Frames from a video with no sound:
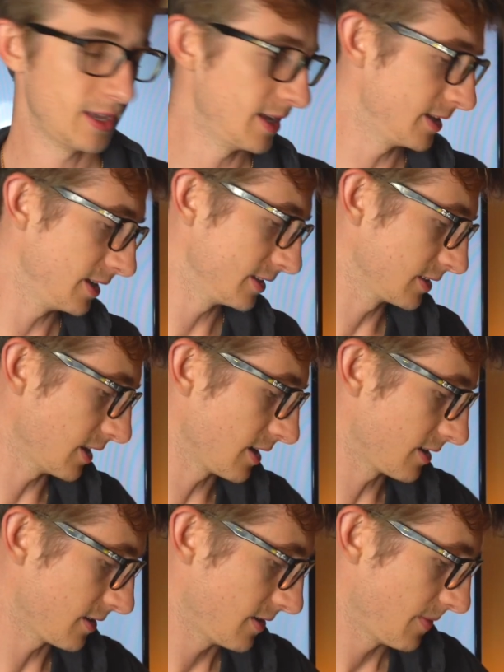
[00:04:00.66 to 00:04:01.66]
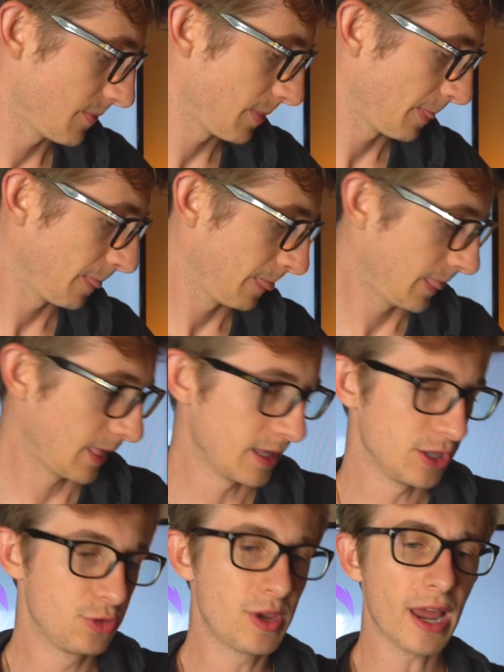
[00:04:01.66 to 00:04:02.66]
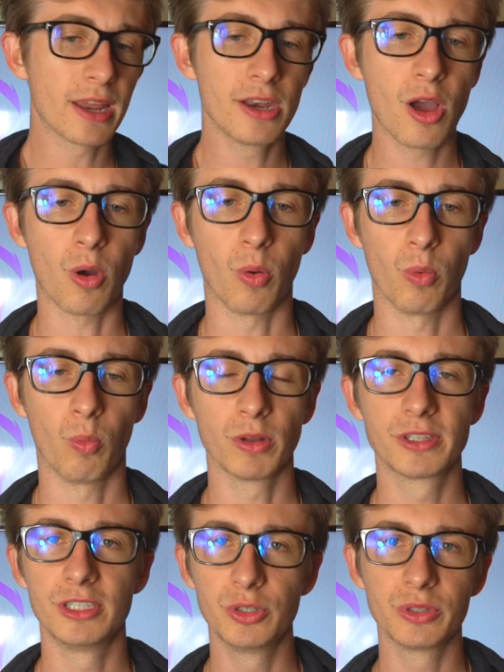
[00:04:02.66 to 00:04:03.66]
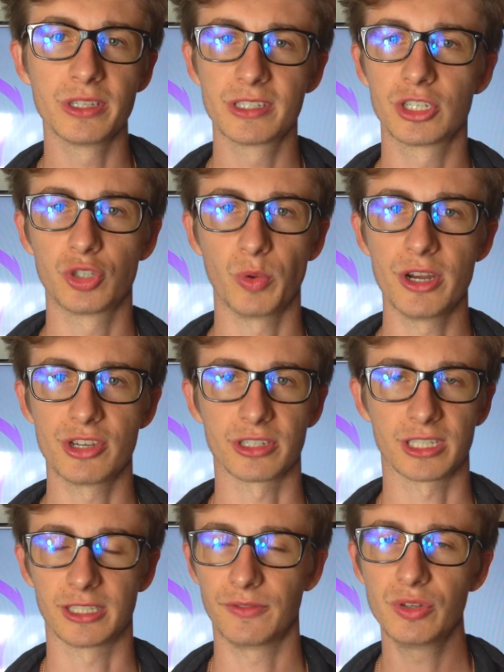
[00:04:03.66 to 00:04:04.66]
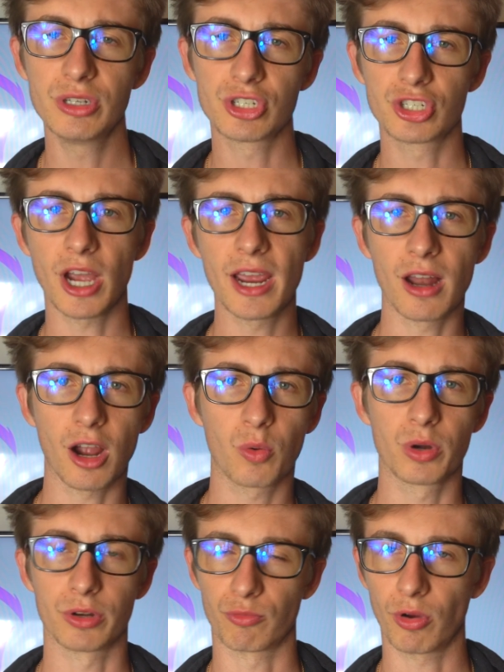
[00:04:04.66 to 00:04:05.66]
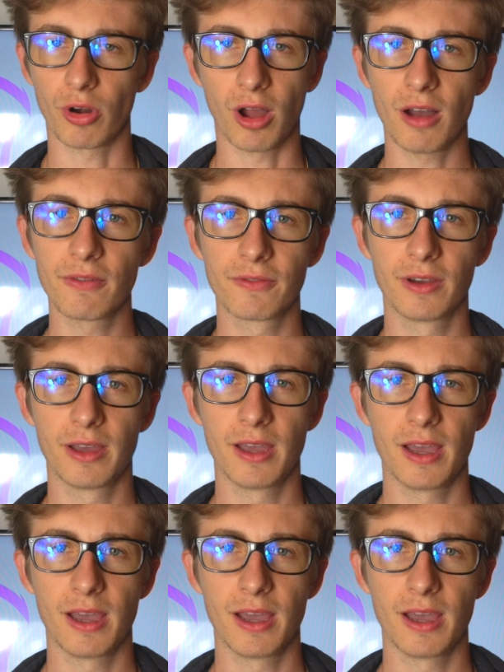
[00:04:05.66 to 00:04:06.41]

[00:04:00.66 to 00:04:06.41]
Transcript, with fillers: it, it's like you got to know what to do in these situations because if you could shy and awkward and run off,